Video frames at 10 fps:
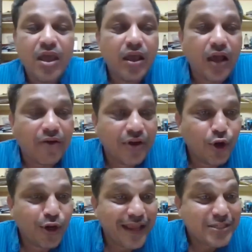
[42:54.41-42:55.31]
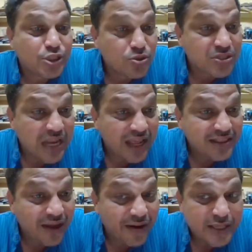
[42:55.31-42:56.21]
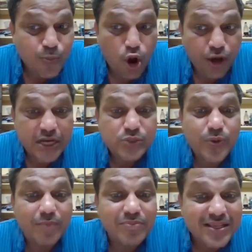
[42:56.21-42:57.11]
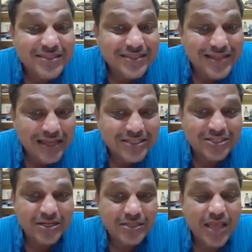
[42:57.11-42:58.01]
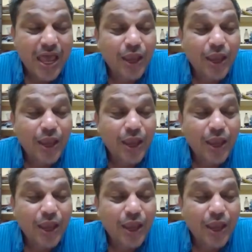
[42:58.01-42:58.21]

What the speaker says: our duty is to select the respondents from these clusters